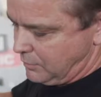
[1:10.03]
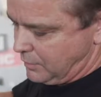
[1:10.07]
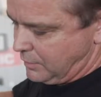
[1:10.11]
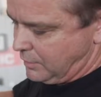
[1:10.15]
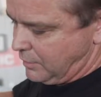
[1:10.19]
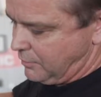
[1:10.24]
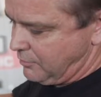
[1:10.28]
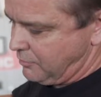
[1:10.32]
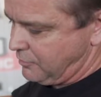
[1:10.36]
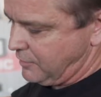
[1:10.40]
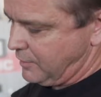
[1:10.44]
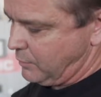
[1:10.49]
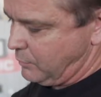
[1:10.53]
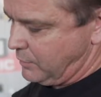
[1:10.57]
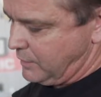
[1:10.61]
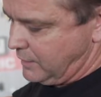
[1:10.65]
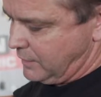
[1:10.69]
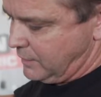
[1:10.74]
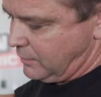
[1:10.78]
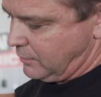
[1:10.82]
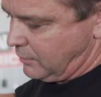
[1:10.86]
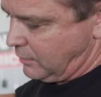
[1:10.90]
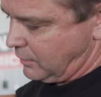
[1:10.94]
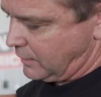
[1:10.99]
Another thing we
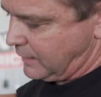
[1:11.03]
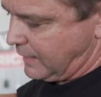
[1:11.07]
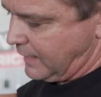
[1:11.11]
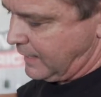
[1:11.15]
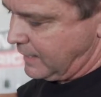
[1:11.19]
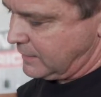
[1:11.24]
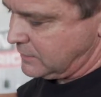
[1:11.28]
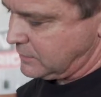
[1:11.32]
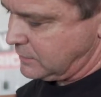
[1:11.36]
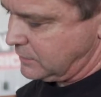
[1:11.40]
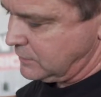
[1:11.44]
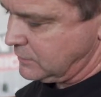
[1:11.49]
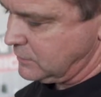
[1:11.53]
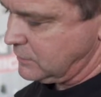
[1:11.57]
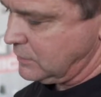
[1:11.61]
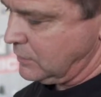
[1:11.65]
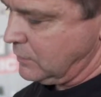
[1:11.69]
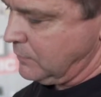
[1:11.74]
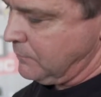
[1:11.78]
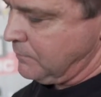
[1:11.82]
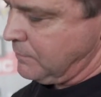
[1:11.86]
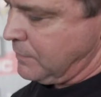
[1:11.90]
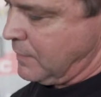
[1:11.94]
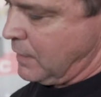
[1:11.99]
did in our castings,
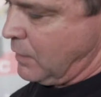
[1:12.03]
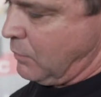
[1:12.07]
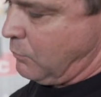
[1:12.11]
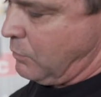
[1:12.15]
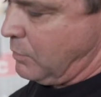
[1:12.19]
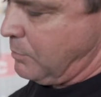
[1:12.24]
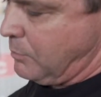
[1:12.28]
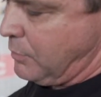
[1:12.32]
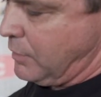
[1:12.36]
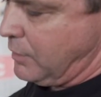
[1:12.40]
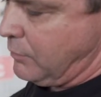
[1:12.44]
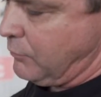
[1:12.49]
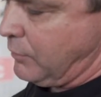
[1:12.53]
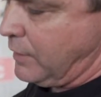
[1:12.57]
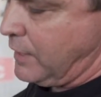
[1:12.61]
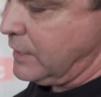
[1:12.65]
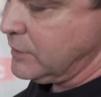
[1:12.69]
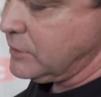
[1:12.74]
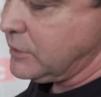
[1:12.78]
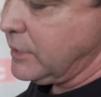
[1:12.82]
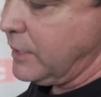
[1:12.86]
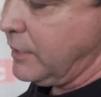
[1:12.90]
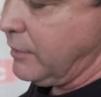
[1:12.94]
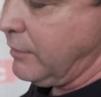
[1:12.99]
we put a
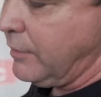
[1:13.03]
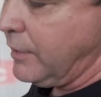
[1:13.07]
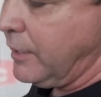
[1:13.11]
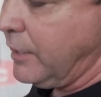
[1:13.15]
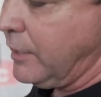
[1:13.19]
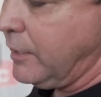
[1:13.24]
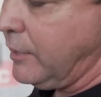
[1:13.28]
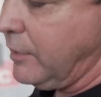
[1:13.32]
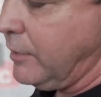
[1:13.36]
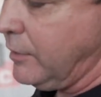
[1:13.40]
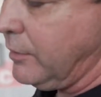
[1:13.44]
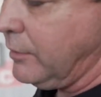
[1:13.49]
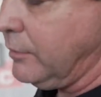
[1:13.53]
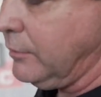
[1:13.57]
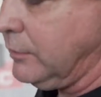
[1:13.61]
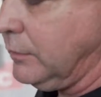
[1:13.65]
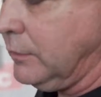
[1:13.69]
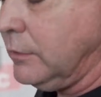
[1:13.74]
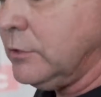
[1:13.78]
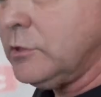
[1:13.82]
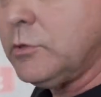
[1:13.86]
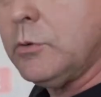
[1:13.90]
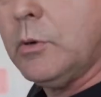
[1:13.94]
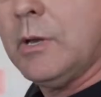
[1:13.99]
raised area here
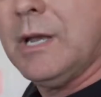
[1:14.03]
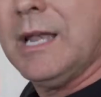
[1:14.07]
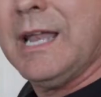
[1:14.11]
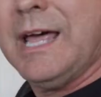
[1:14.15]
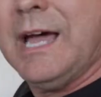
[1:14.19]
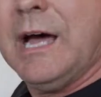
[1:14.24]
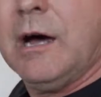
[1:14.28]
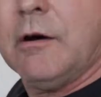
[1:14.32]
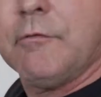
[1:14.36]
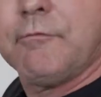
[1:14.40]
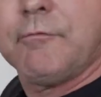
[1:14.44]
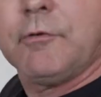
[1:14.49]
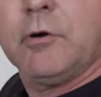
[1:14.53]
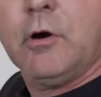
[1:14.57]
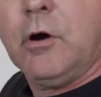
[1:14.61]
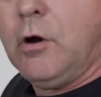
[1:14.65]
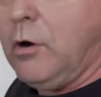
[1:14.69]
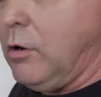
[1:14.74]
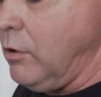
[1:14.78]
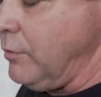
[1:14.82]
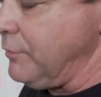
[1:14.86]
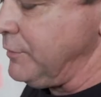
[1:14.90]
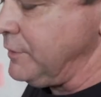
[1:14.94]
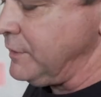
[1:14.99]
to allow for
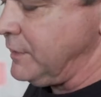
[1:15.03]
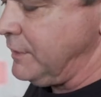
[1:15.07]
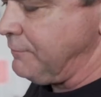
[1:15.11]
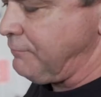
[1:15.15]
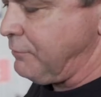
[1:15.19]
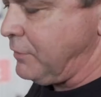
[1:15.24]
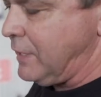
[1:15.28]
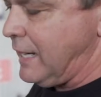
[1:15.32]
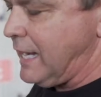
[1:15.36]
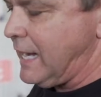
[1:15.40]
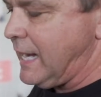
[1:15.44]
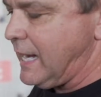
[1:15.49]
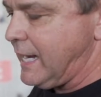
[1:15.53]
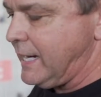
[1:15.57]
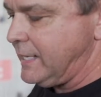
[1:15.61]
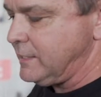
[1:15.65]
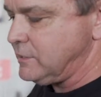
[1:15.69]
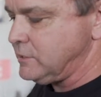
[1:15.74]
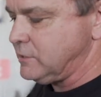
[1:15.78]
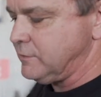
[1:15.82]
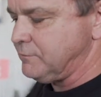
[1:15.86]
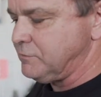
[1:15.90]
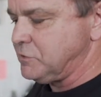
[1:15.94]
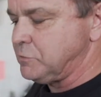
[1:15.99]
all the different
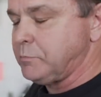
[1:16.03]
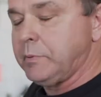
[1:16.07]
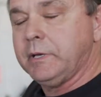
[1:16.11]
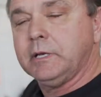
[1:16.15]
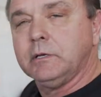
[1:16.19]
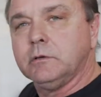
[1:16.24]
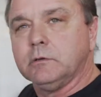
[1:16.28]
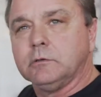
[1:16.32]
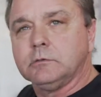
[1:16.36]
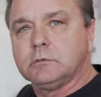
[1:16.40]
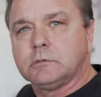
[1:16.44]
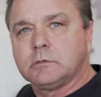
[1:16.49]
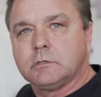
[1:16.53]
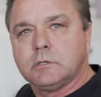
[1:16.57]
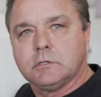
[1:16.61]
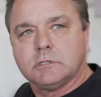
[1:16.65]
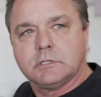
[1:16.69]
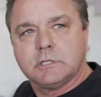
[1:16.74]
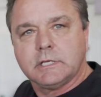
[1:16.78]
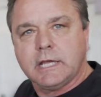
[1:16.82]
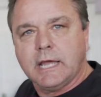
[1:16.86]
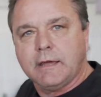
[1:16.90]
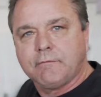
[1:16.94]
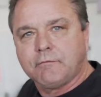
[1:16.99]
heights of spindles,
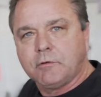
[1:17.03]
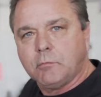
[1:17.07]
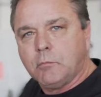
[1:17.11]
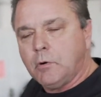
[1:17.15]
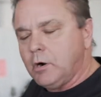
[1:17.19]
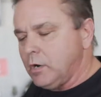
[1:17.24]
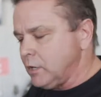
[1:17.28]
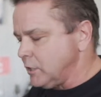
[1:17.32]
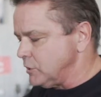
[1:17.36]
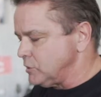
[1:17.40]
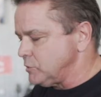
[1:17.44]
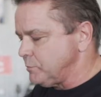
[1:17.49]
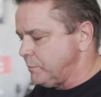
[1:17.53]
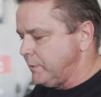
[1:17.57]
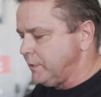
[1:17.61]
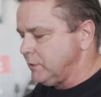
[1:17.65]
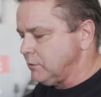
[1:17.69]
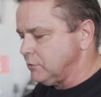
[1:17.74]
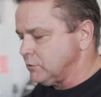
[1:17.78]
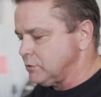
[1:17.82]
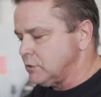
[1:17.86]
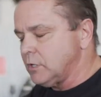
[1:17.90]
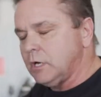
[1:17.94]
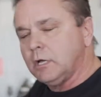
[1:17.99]
because the aftermarket
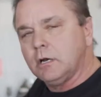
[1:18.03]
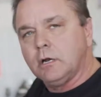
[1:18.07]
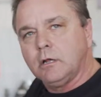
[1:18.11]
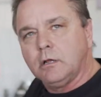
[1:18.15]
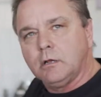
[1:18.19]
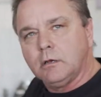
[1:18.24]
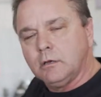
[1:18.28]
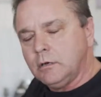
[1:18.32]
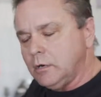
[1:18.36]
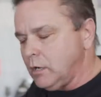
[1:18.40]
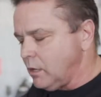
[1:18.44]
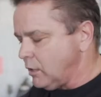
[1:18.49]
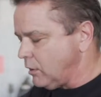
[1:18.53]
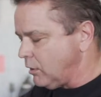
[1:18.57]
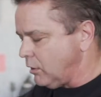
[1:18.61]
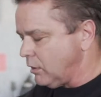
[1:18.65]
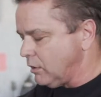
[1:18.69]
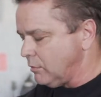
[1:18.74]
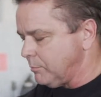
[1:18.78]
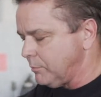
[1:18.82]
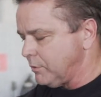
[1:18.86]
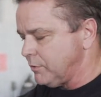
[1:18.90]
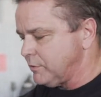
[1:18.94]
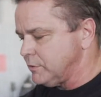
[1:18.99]
spindles, not
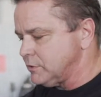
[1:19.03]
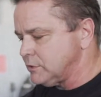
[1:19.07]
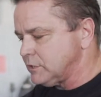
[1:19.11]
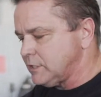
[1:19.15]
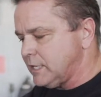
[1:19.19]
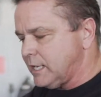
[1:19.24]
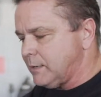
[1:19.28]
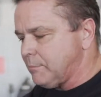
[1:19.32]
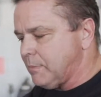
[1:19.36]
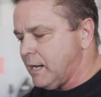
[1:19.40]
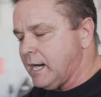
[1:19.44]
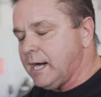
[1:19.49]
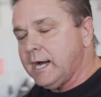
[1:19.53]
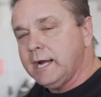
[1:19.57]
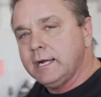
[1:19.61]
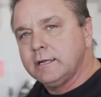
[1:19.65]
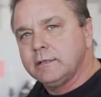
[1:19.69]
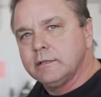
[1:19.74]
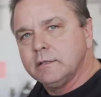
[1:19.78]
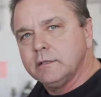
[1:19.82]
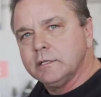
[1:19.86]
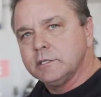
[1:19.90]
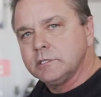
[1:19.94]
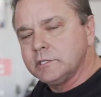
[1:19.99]
all of them are the same height
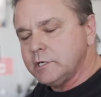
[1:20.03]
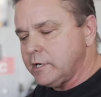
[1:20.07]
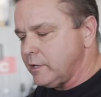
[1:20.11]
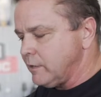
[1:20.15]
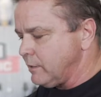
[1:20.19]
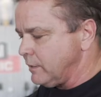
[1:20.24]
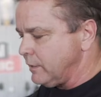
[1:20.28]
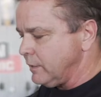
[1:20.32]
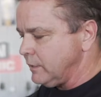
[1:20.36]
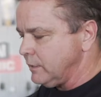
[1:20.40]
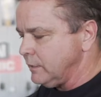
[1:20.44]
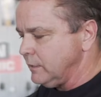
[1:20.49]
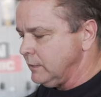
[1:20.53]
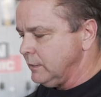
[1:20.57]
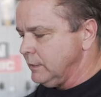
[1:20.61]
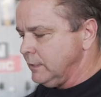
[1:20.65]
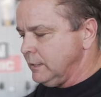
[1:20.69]
in this area.